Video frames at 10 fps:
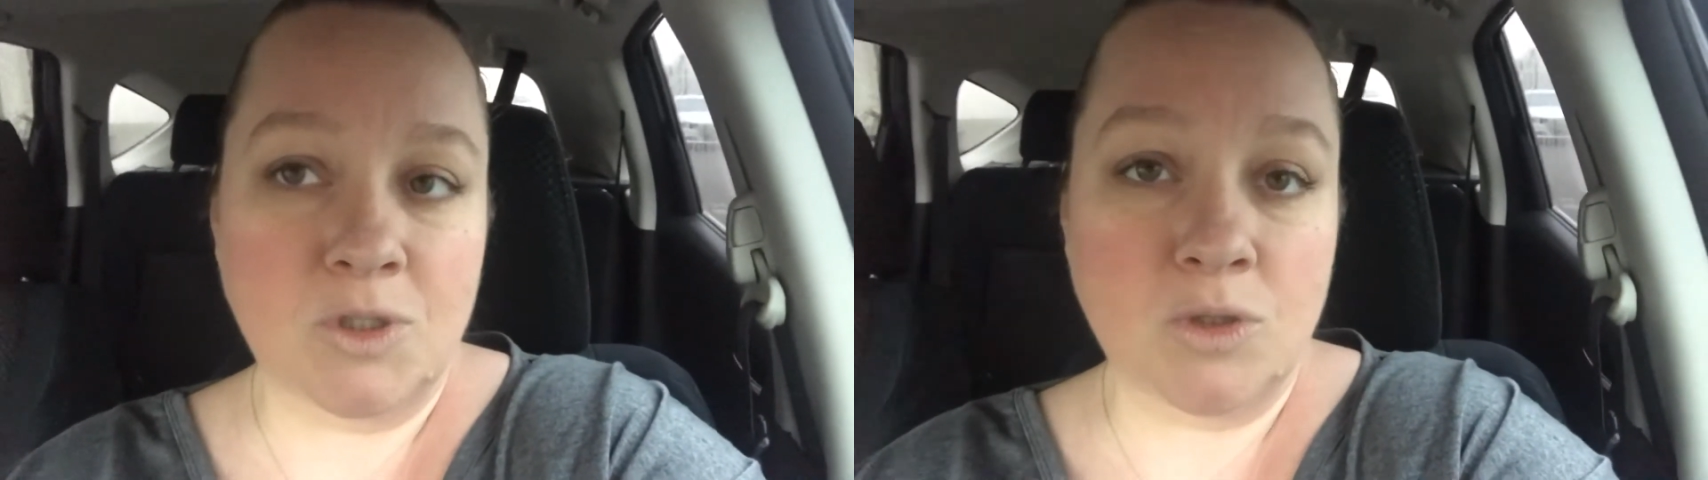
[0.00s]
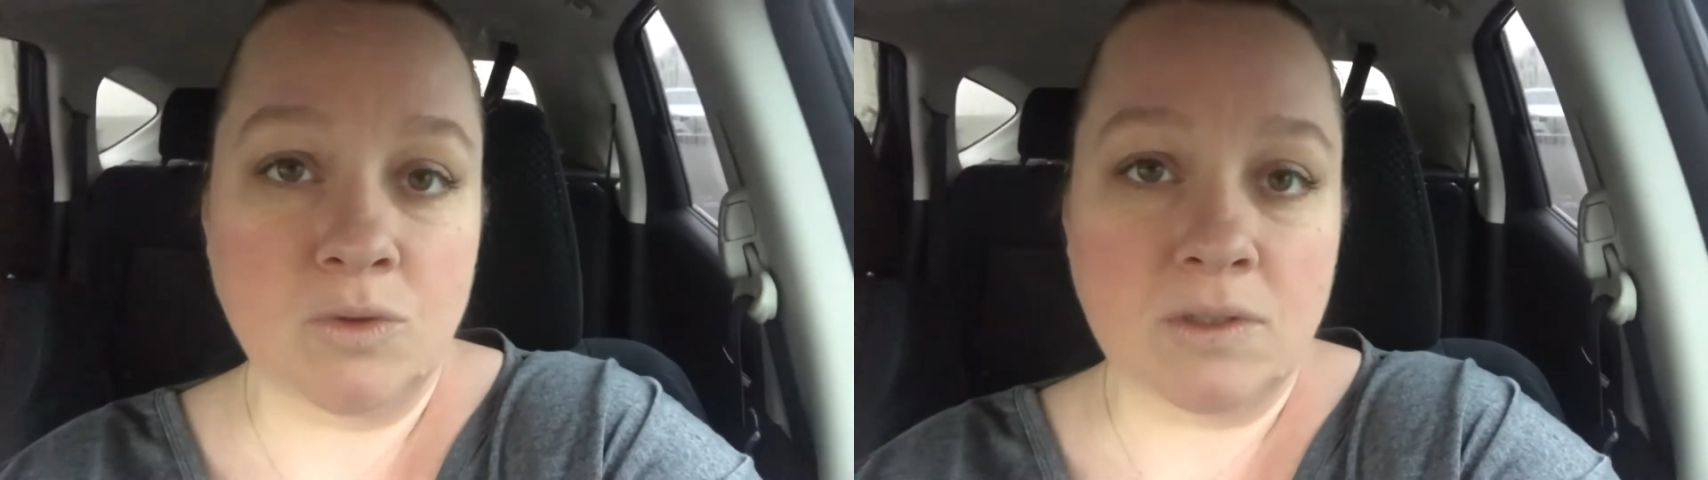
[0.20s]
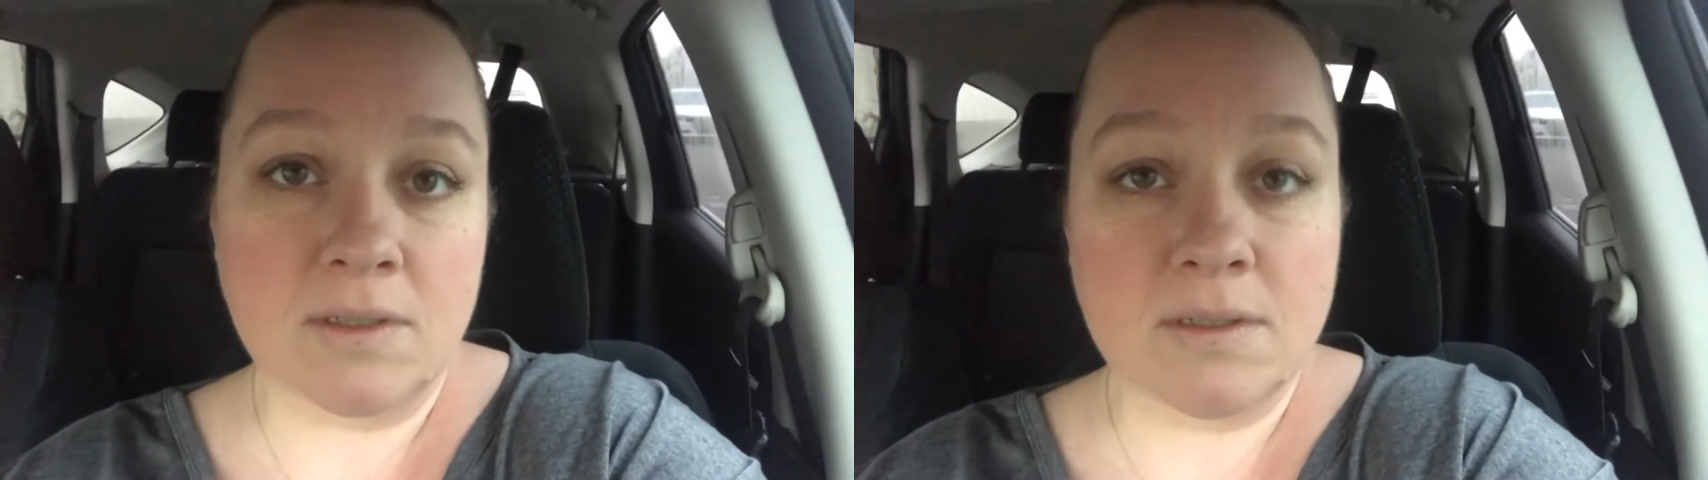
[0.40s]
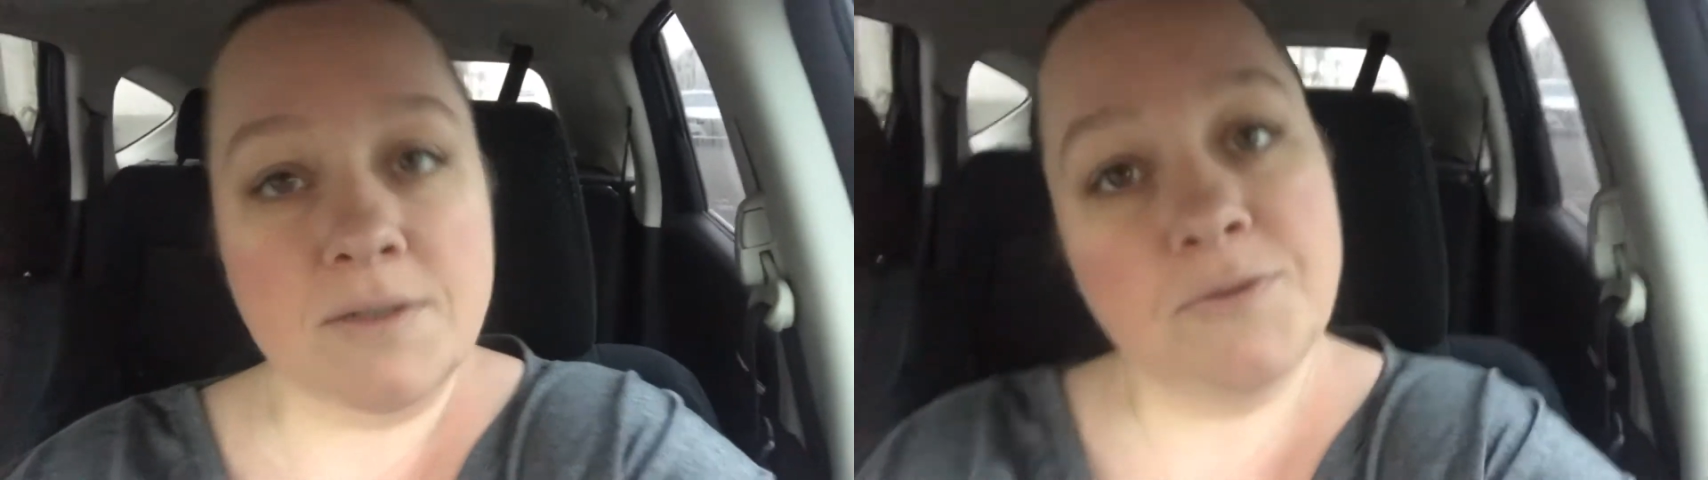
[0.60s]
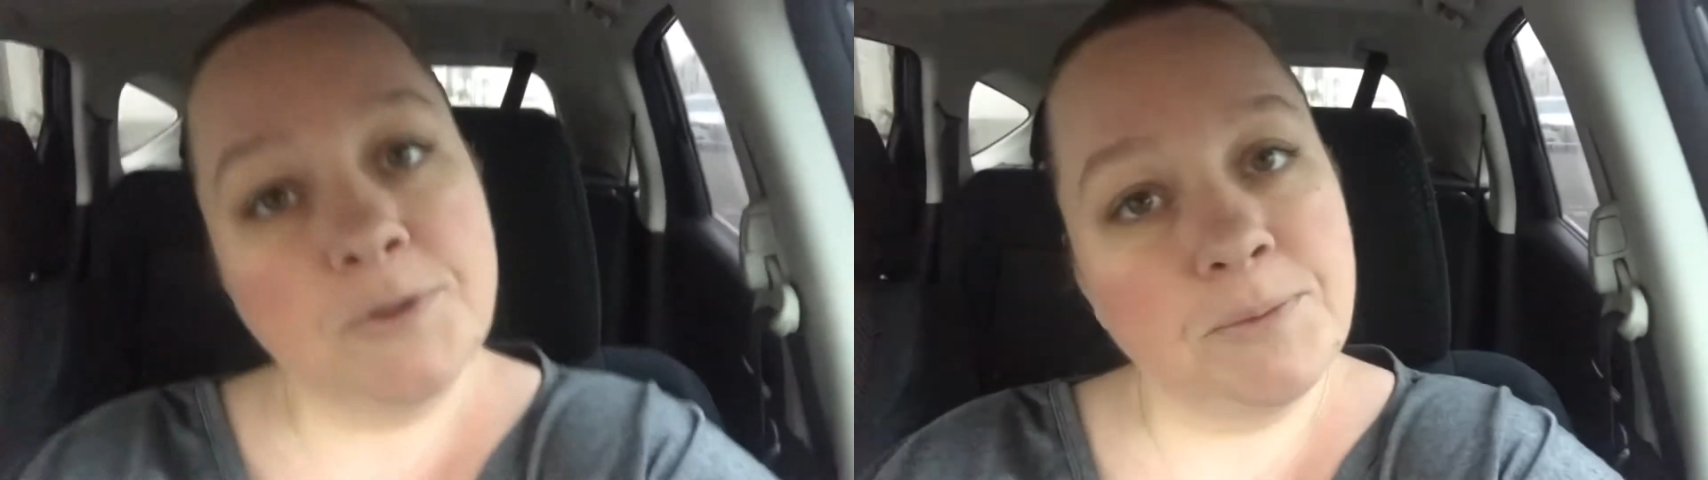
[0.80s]

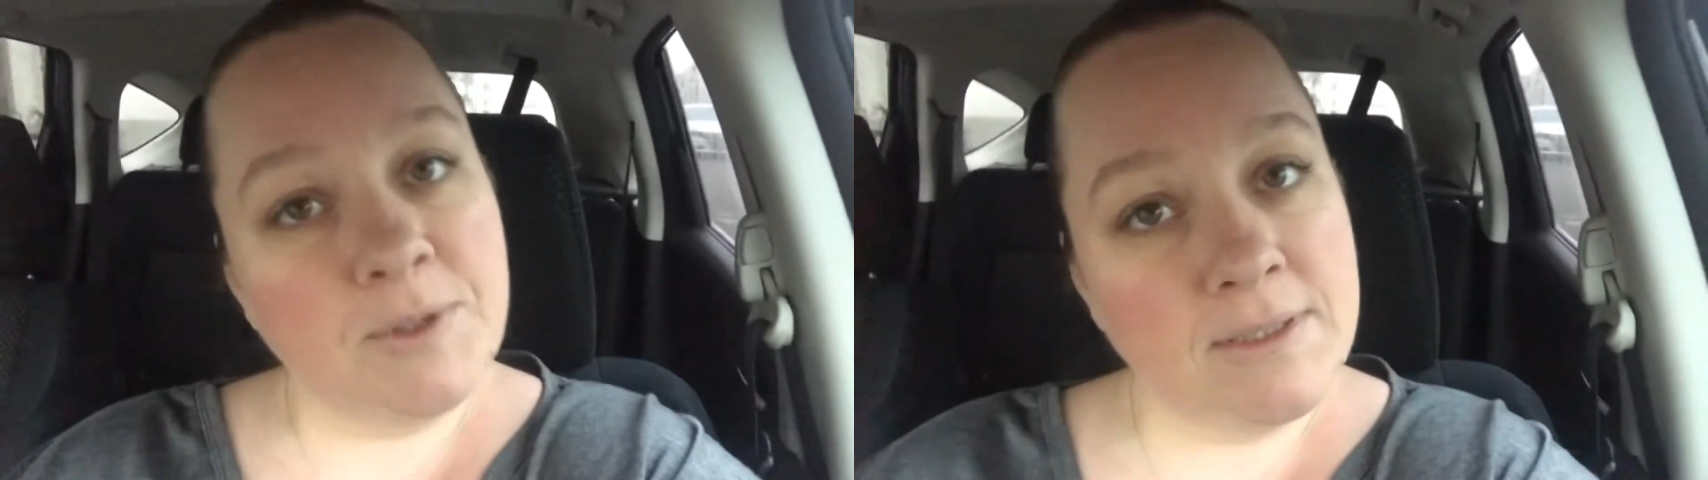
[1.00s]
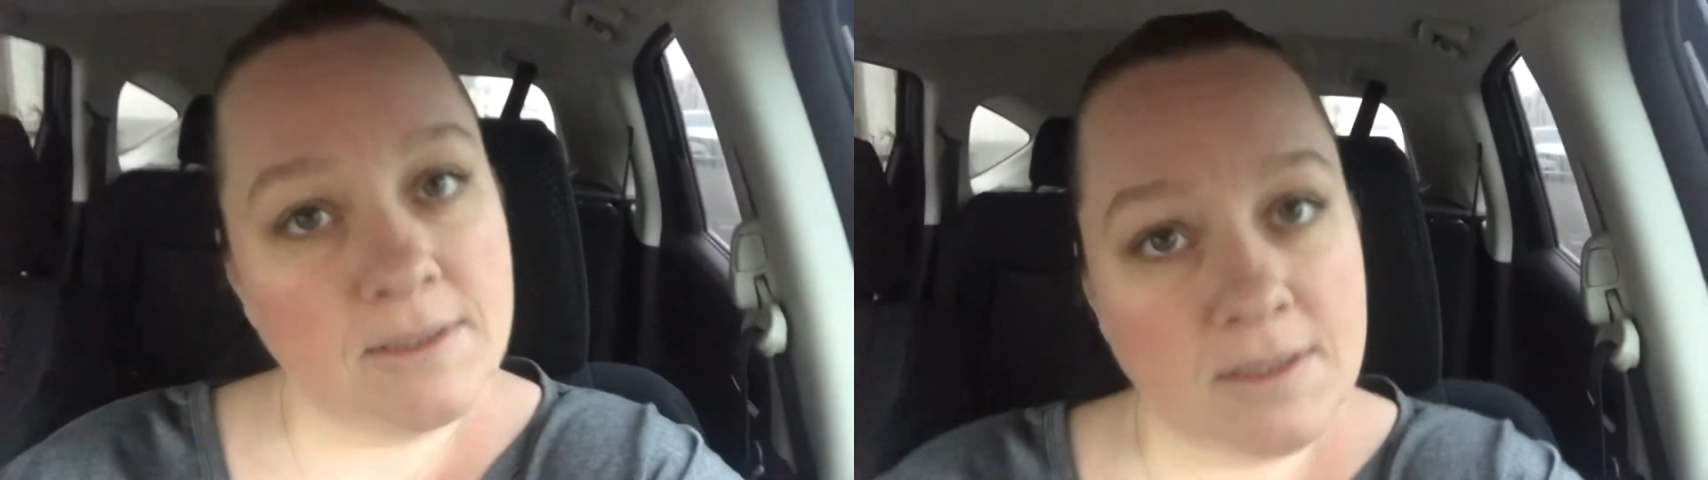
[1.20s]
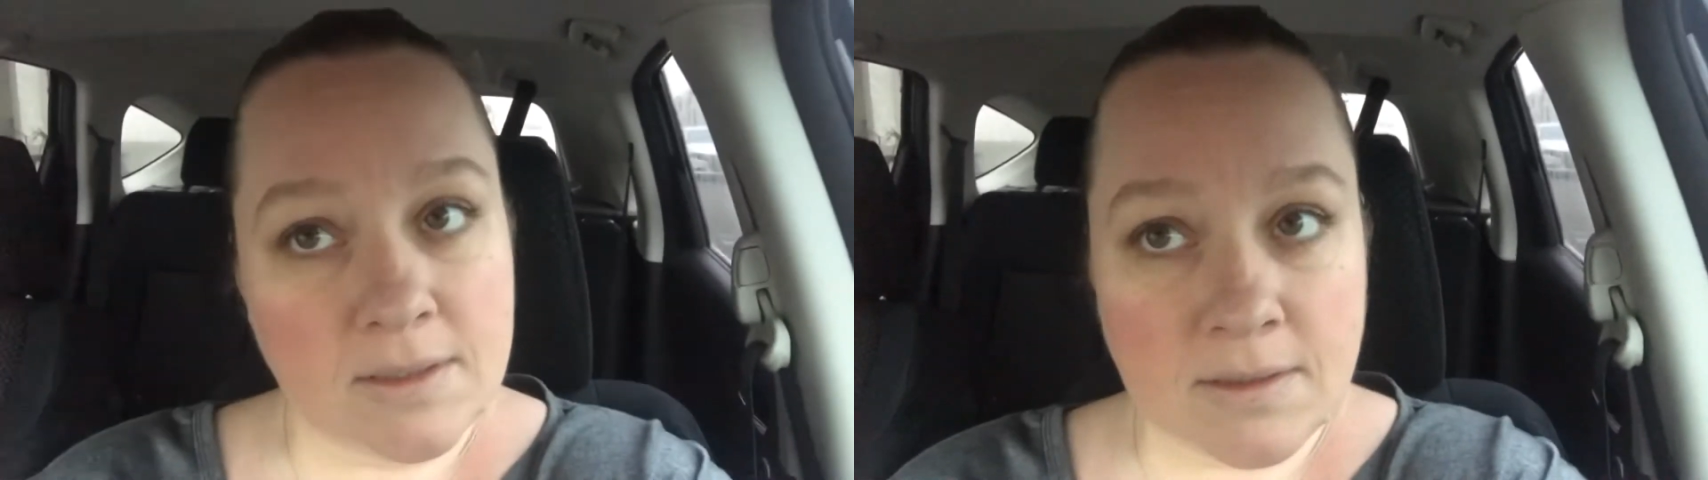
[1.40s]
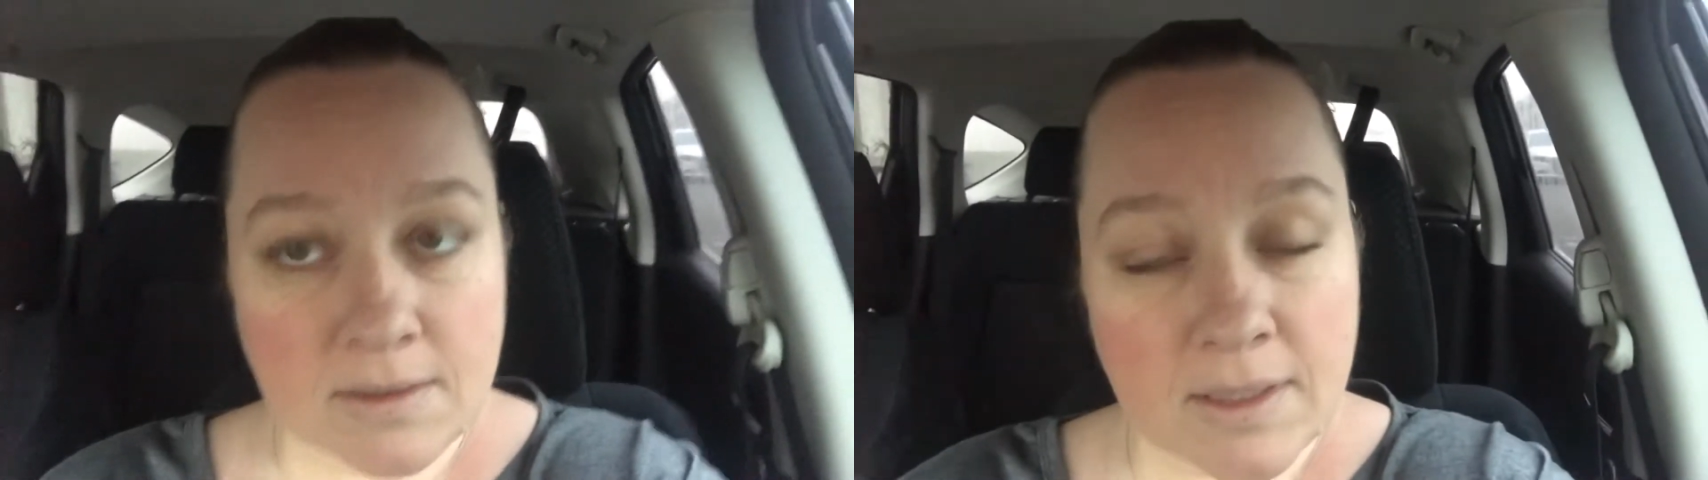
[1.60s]
264.6.